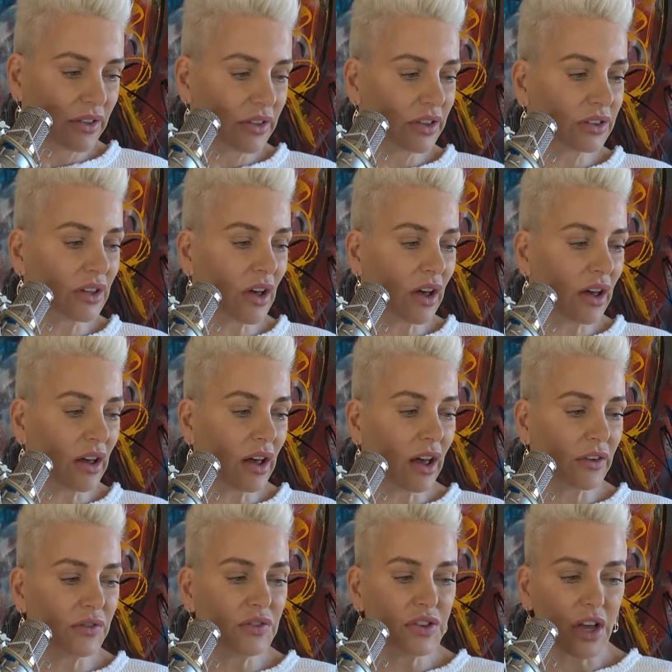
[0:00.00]
The law
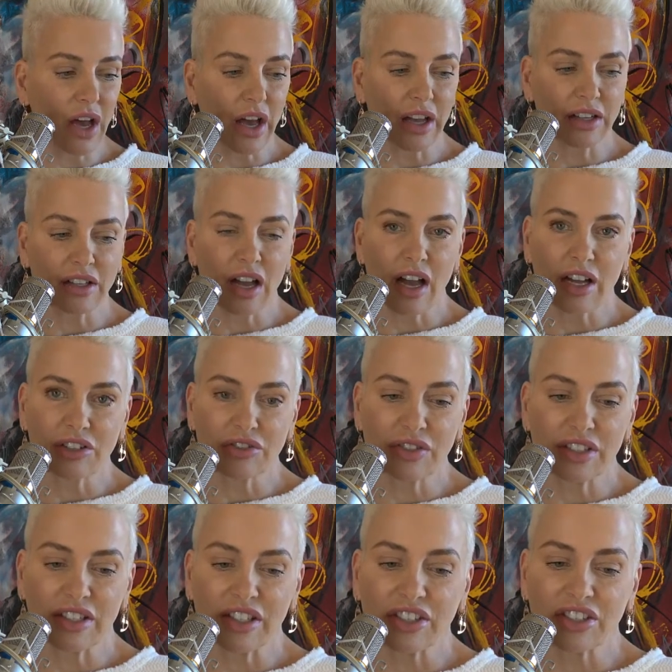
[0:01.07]
of
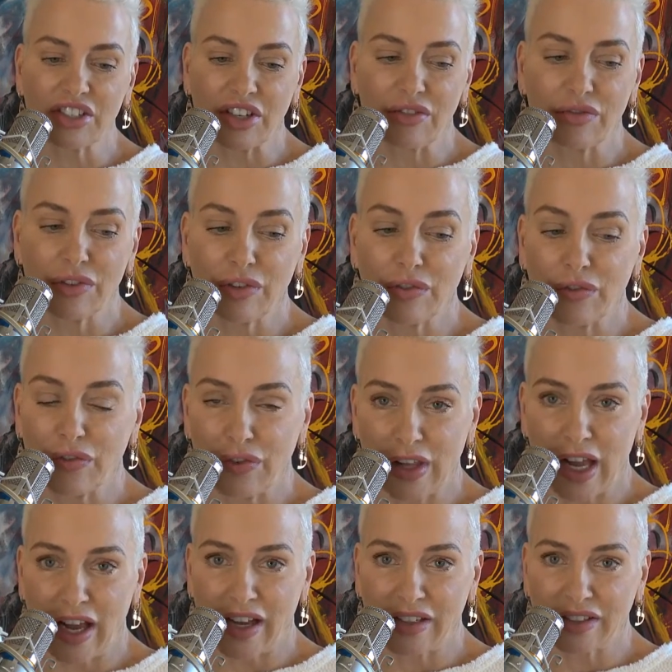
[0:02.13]
non-contradiction
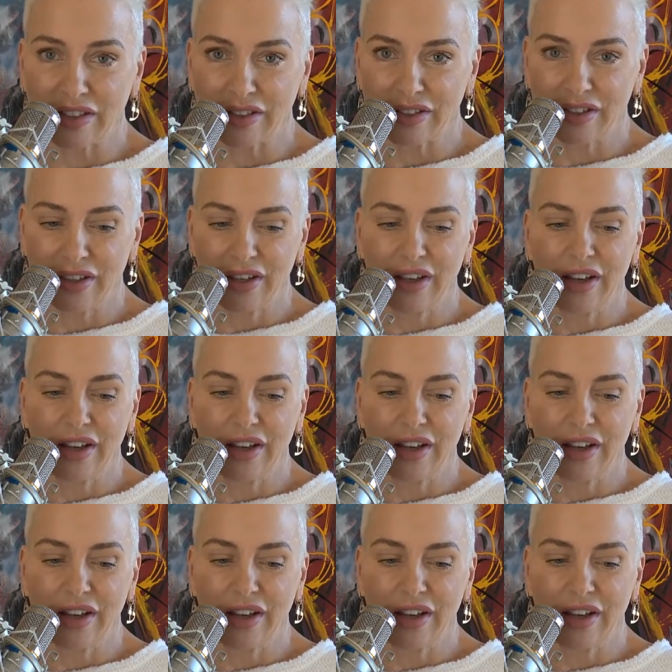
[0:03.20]
reflects